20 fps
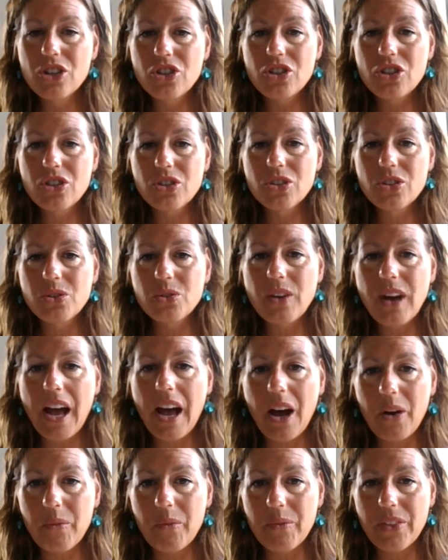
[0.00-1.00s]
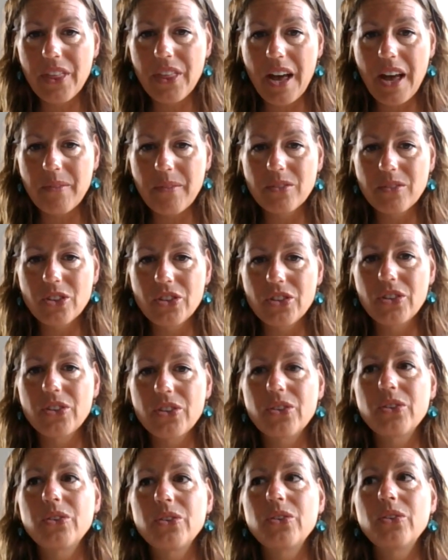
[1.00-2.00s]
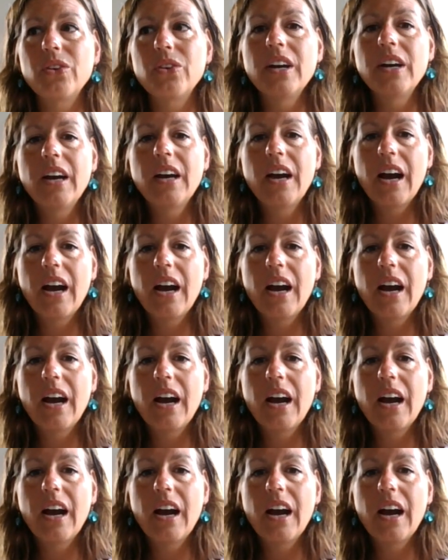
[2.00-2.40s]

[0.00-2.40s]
to help them to